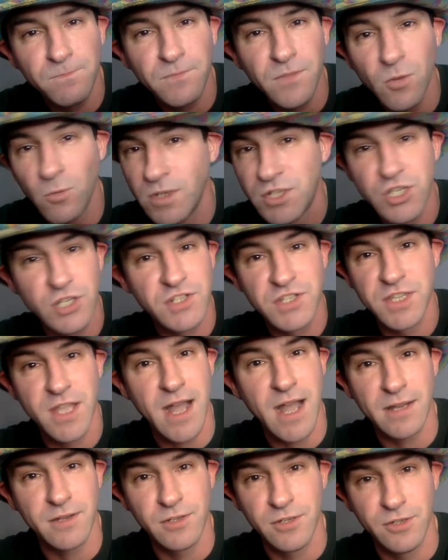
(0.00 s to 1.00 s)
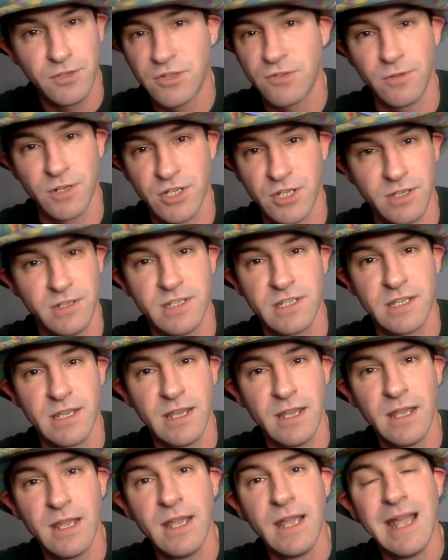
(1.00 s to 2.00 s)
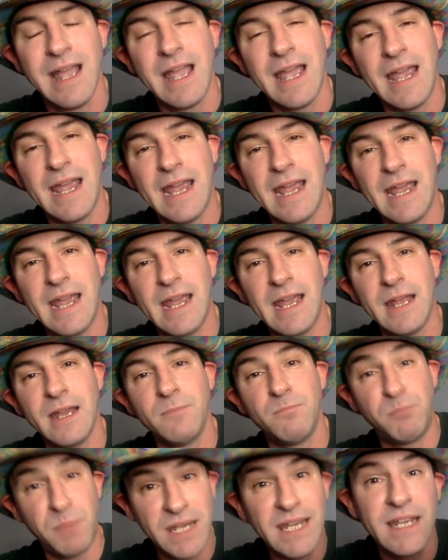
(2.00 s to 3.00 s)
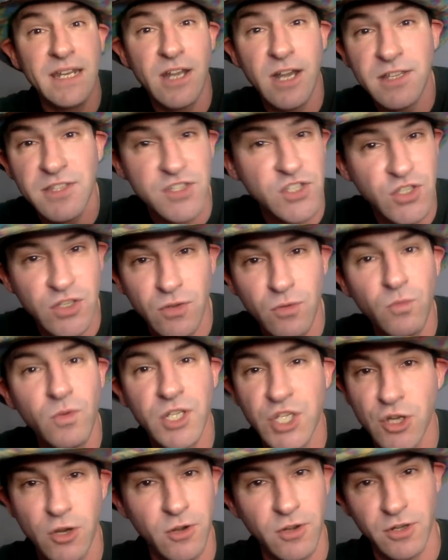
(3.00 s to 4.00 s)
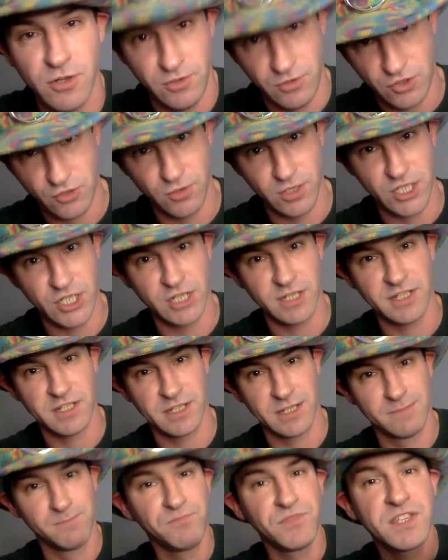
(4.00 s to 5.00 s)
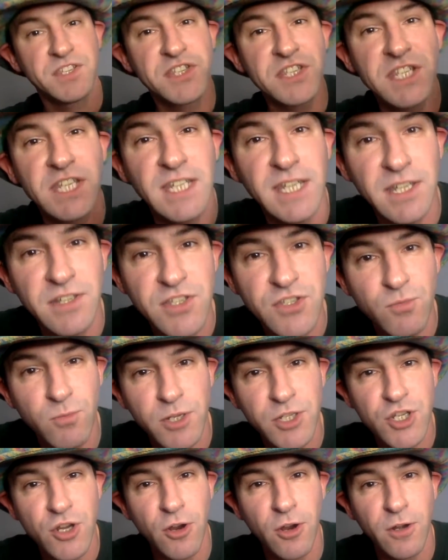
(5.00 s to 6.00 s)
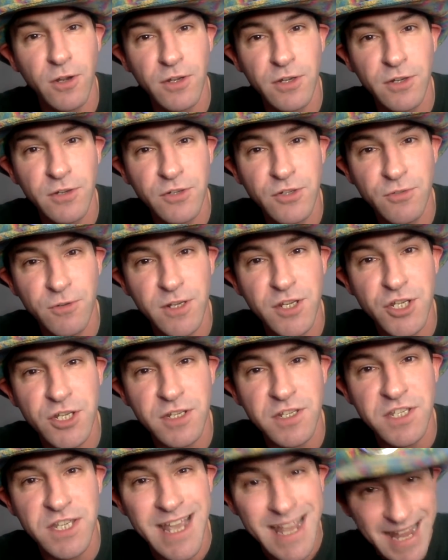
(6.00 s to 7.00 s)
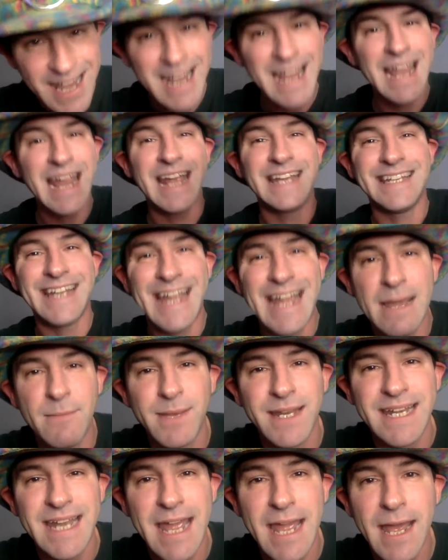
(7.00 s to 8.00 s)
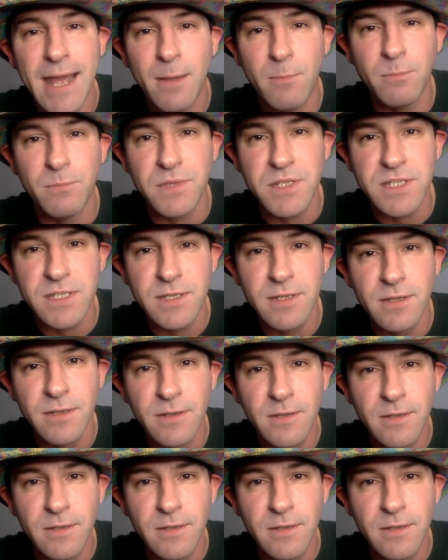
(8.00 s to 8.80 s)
which is not nutritious, and peanuts, which aren't nutritious, seeds, which aren't nutritious, and M&Ms.